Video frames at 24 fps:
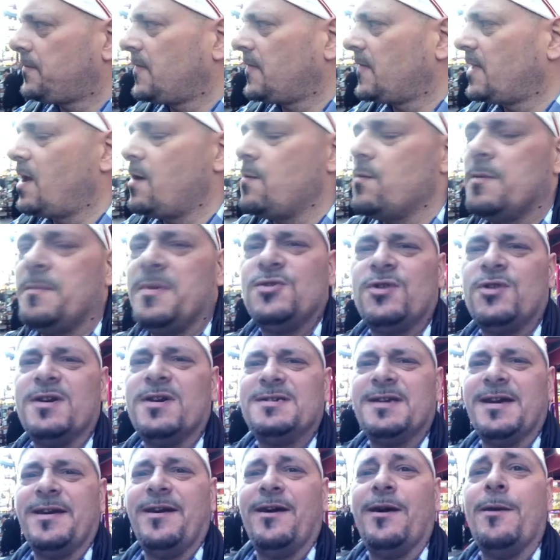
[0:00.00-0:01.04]
what am I trying to say
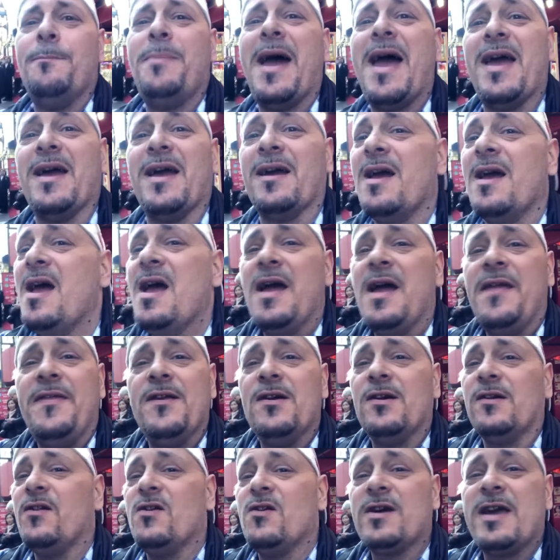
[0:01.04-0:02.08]
here, a bag. And
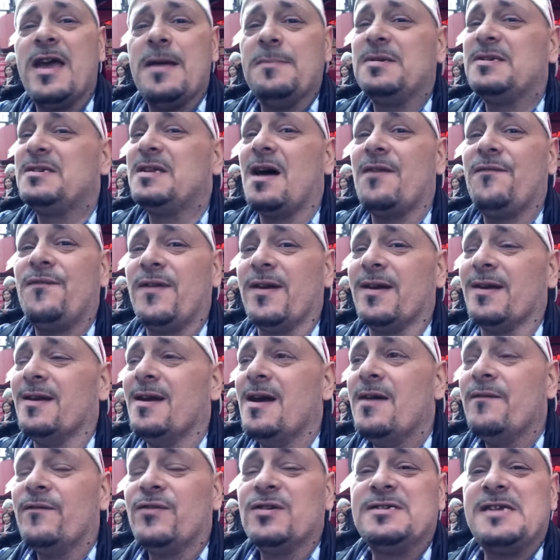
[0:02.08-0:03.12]
they'll keep stuffing,
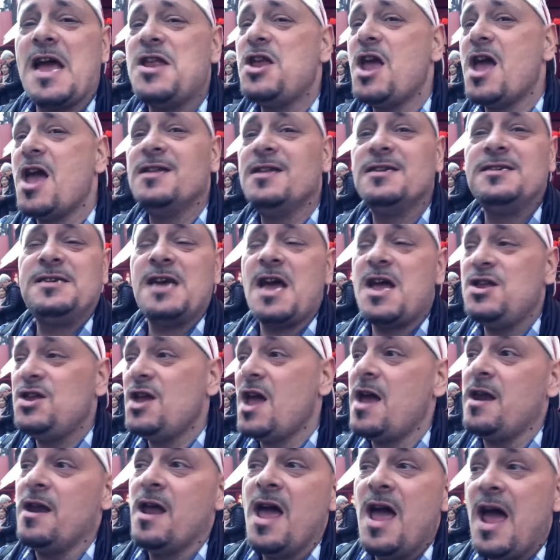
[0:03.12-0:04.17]
Senyan,
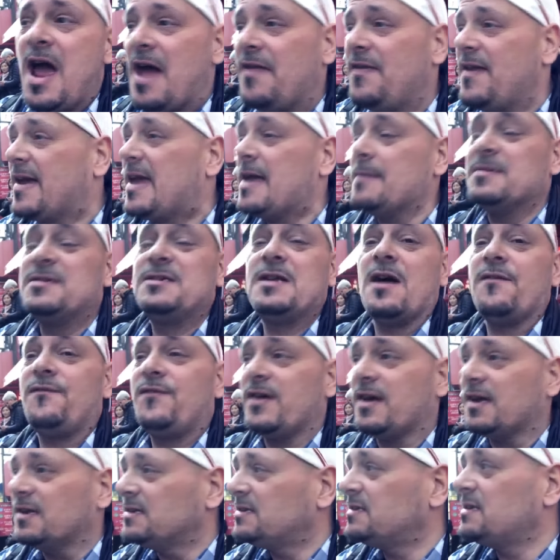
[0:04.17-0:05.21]
Senyan, and they keep stuffing
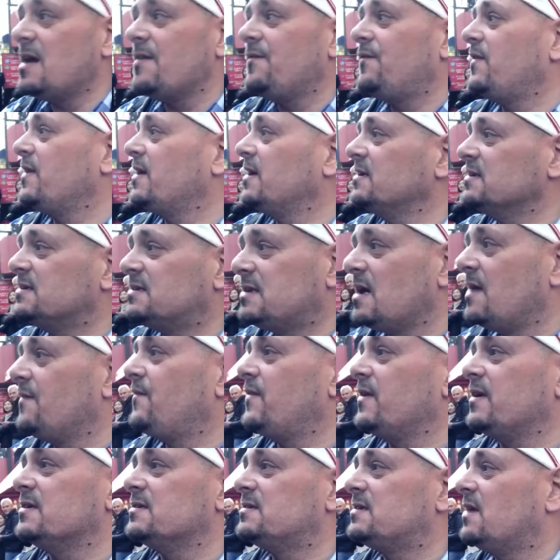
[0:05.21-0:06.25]
and stuffing and stuffing
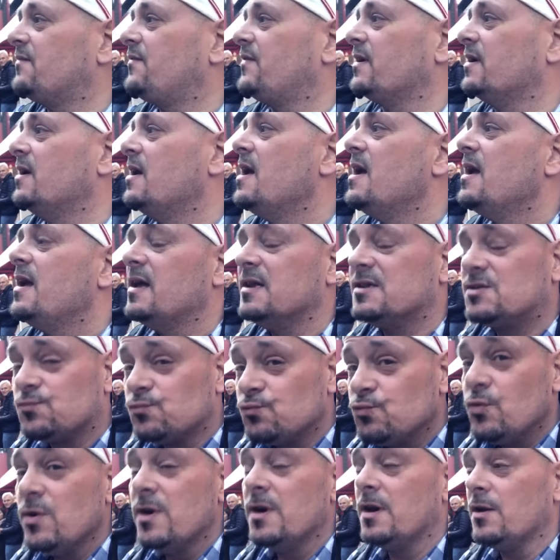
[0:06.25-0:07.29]
and stuffing. It's
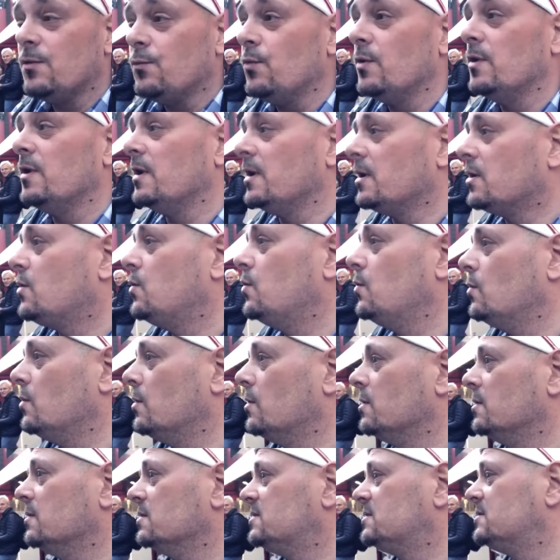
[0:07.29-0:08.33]
really, really cool.
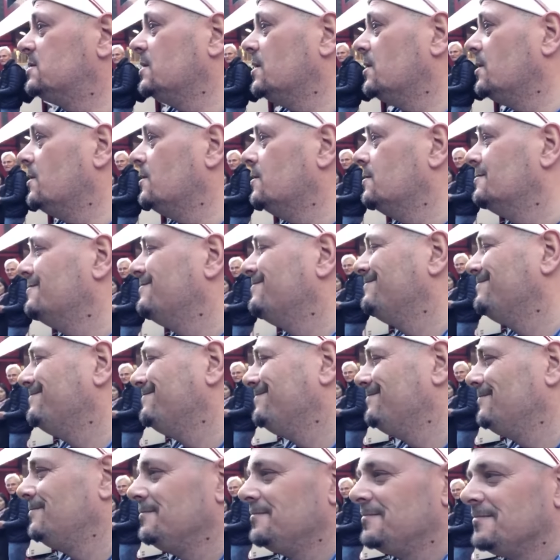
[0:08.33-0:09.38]
So
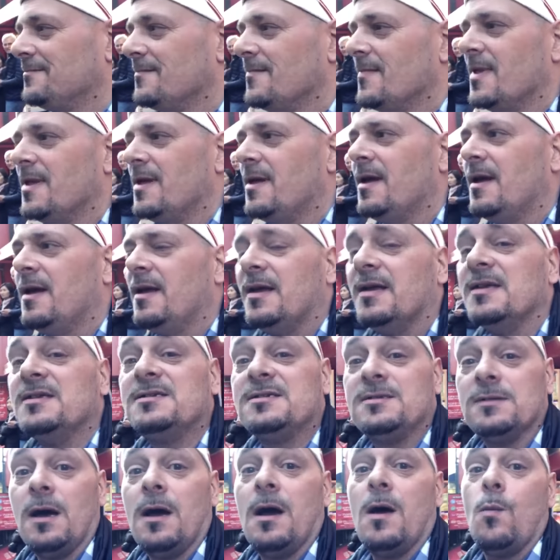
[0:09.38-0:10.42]
it's
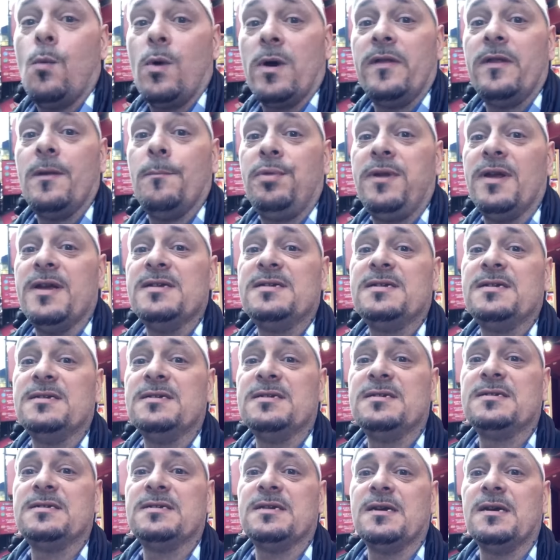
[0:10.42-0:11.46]
one of the
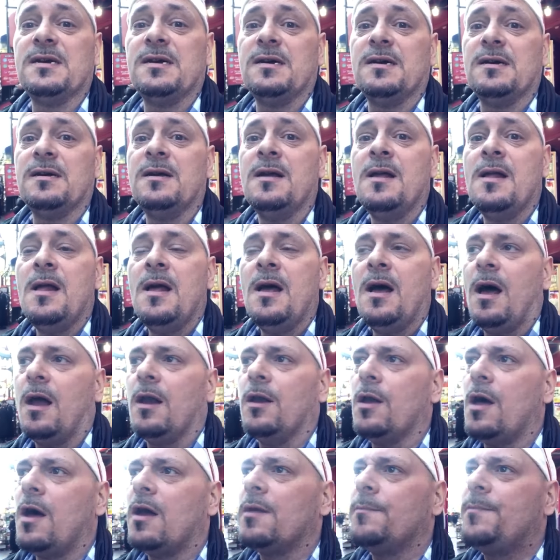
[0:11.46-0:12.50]
places a
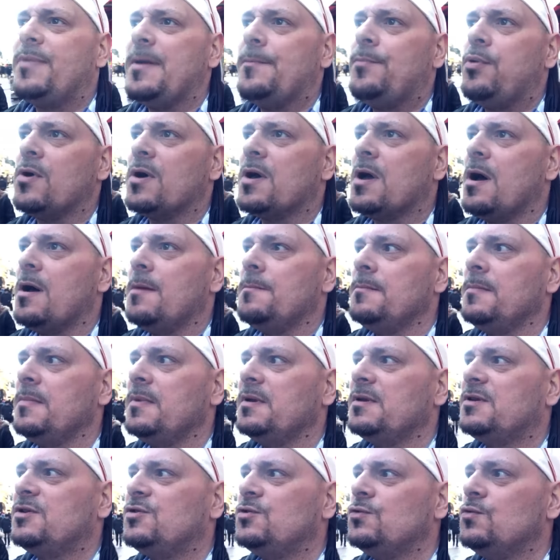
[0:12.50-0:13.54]
lot of people come
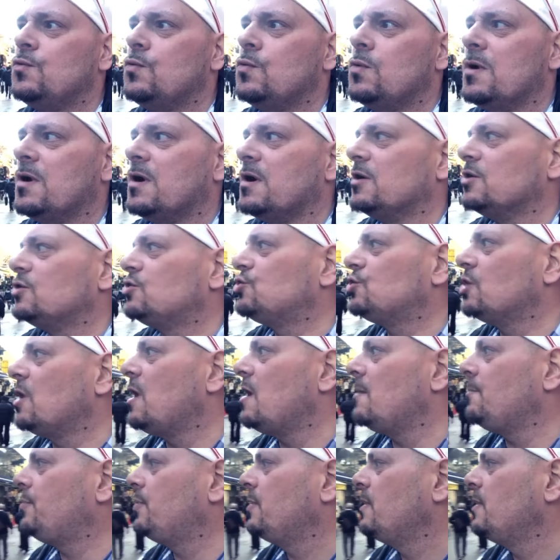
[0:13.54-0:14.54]
to shop,